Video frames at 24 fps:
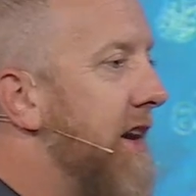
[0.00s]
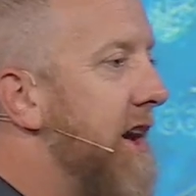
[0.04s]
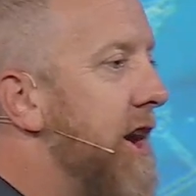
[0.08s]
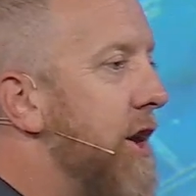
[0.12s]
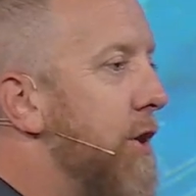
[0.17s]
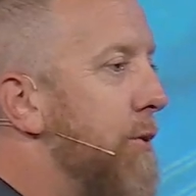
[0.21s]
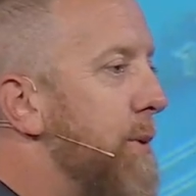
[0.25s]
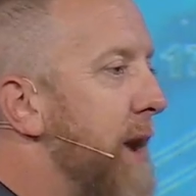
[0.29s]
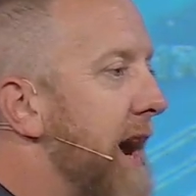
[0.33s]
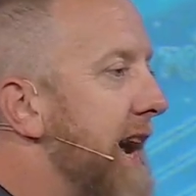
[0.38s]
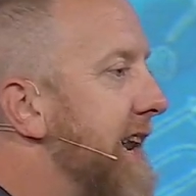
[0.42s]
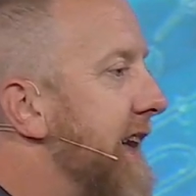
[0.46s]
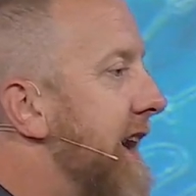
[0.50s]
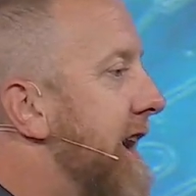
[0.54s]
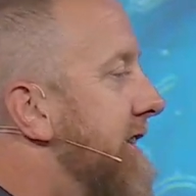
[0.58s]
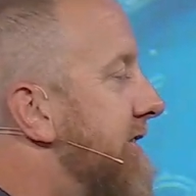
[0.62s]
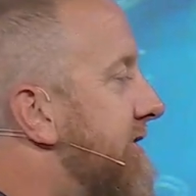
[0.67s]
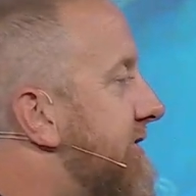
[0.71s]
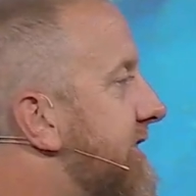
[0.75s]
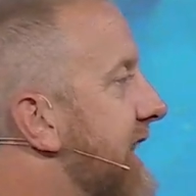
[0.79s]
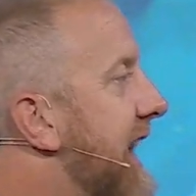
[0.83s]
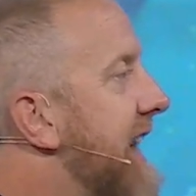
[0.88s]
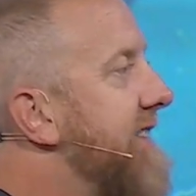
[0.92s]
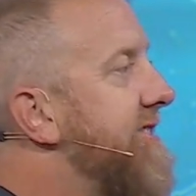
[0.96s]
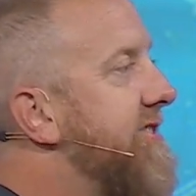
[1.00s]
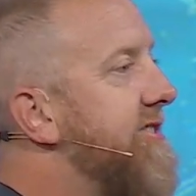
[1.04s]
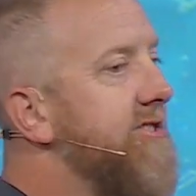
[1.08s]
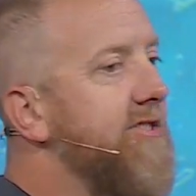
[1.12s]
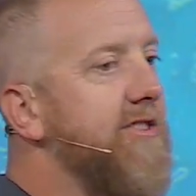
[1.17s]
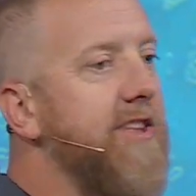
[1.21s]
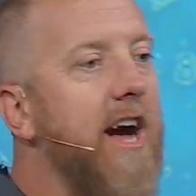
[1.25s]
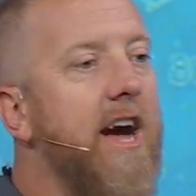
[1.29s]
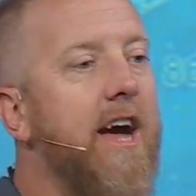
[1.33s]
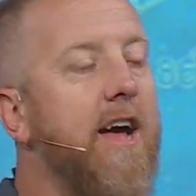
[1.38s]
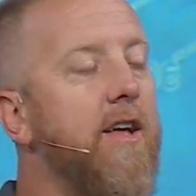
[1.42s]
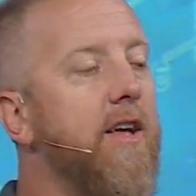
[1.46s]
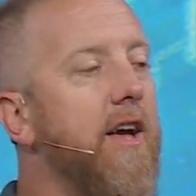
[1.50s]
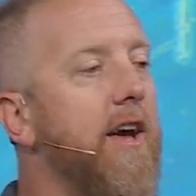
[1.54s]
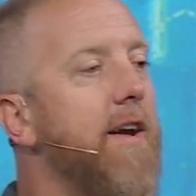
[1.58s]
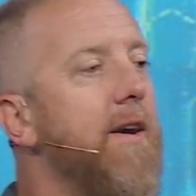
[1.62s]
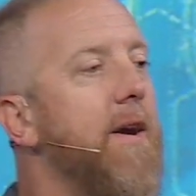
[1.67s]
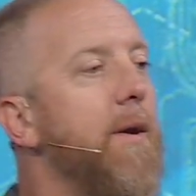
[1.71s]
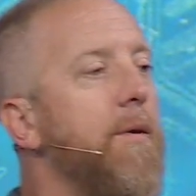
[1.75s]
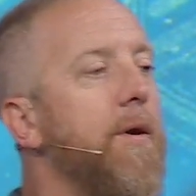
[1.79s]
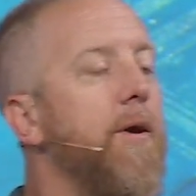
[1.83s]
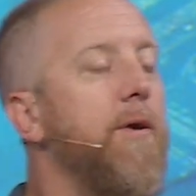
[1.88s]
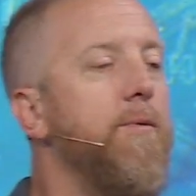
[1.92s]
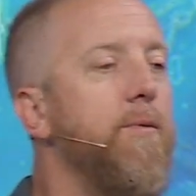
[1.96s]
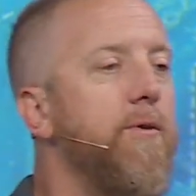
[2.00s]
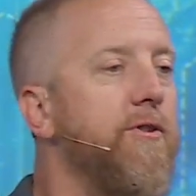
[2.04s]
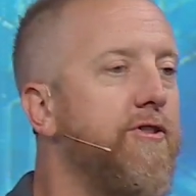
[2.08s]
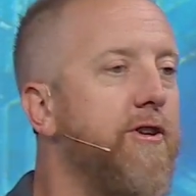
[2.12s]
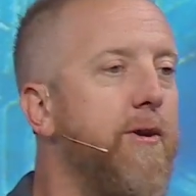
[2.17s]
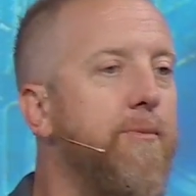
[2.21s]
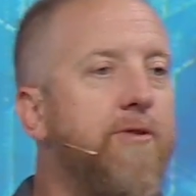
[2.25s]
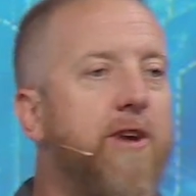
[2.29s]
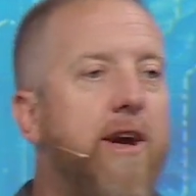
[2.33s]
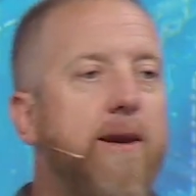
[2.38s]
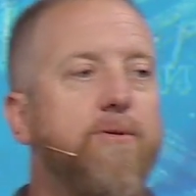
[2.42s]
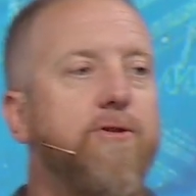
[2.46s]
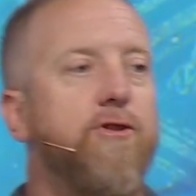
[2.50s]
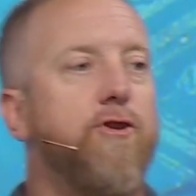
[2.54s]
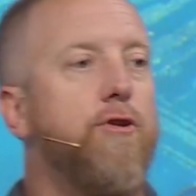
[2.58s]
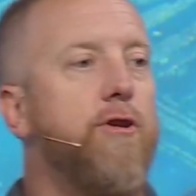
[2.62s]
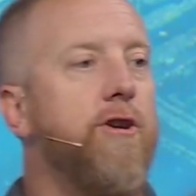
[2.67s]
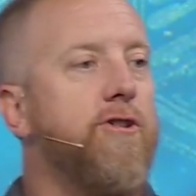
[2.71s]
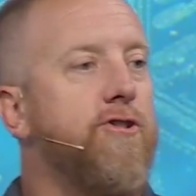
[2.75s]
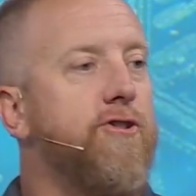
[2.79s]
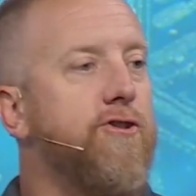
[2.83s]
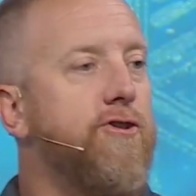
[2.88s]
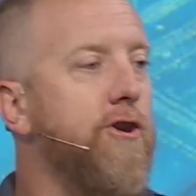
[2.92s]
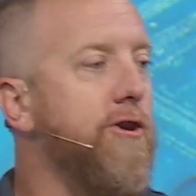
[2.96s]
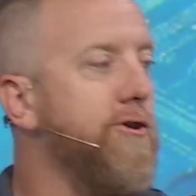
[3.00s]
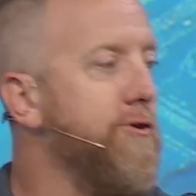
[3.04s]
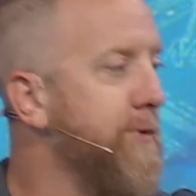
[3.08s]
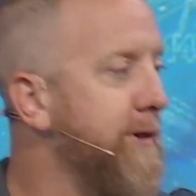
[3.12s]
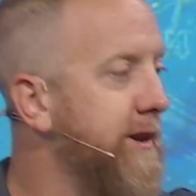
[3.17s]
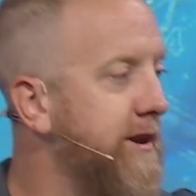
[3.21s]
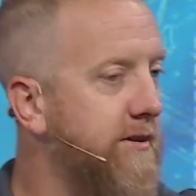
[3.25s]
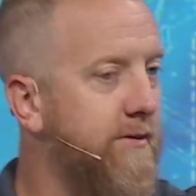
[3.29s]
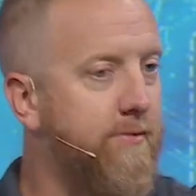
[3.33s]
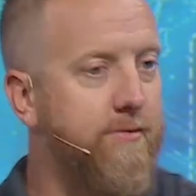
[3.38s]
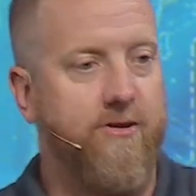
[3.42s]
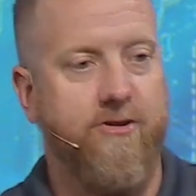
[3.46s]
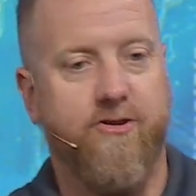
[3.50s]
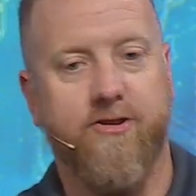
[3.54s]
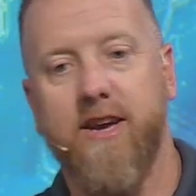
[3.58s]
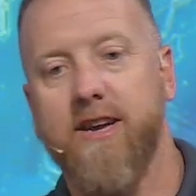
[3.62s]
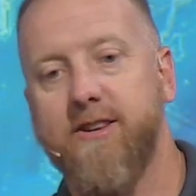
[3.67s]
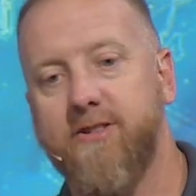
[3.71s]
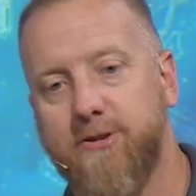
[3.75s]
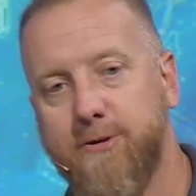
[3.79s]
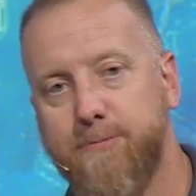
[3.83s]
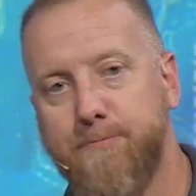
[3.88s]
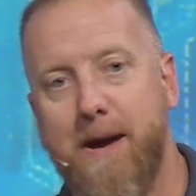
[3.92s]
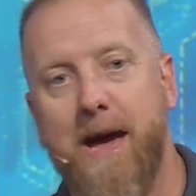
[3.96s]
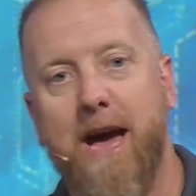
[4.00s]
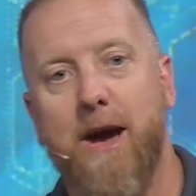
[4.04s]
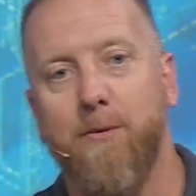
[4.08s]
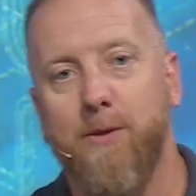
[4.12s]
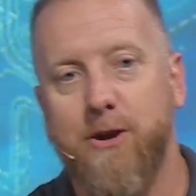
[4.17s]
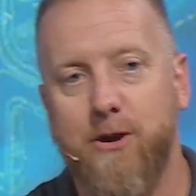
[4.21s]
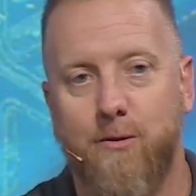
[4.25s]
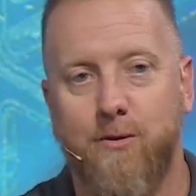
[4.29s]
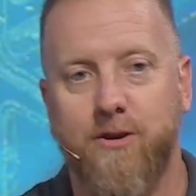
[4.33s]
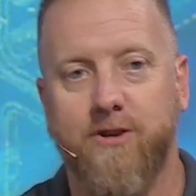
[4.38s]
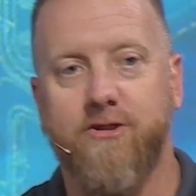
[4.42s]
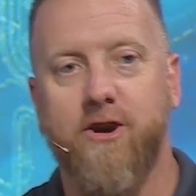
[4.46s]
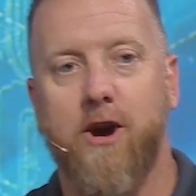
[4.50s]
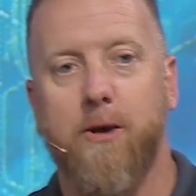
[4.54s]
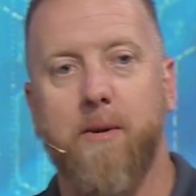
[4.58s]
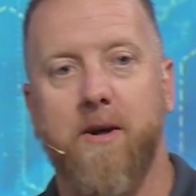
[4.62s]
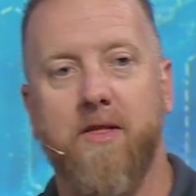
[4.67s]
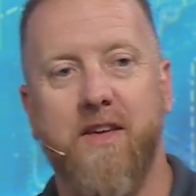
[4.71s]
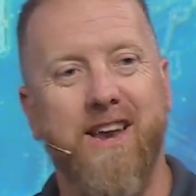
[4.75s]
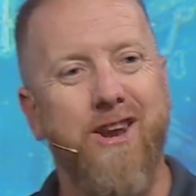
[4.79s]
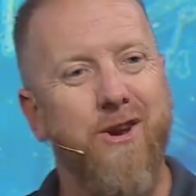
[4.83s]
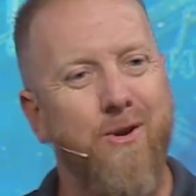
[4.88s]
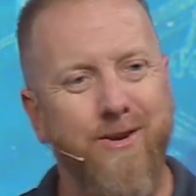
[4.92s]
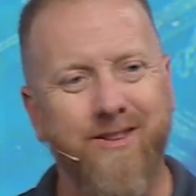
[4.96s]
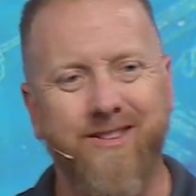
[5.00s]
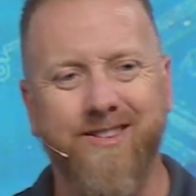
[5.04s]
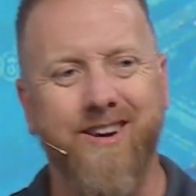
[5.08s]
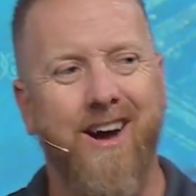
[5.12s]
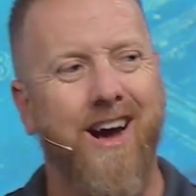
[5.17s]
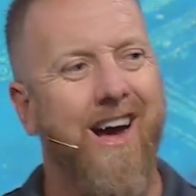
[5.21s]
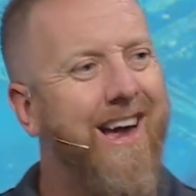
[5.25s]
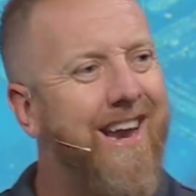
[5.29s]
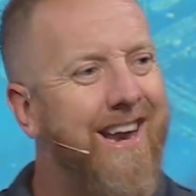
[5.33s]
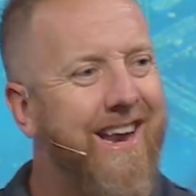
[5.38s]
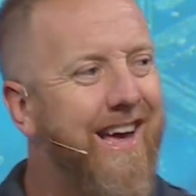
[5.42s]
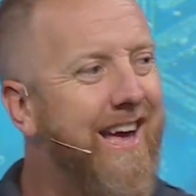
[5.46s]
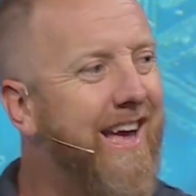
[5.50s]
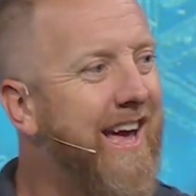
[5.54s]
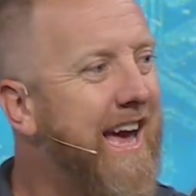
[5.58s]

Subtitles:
Right? Sex is not, sometimes the Christian church, sex is bad. We don't want to talk about that. No, it's not.